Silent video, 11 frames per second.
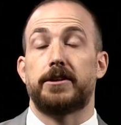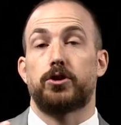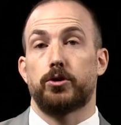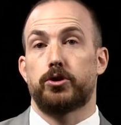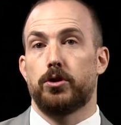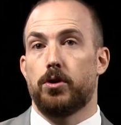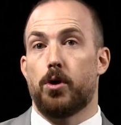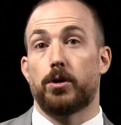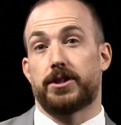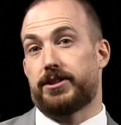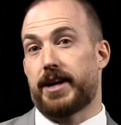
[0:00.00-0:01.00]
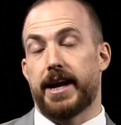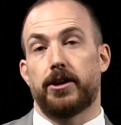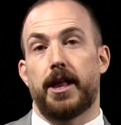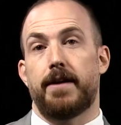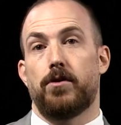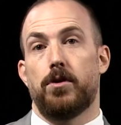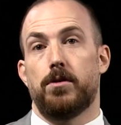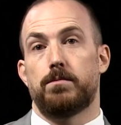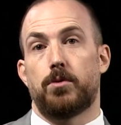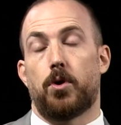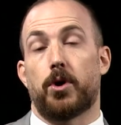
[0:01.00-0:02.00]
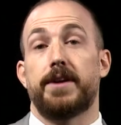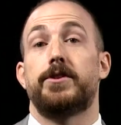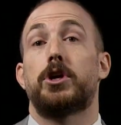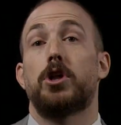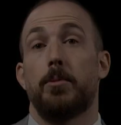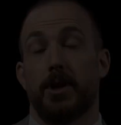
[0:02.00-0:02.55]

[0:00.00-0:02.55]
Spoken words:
at the social or societal level, or even the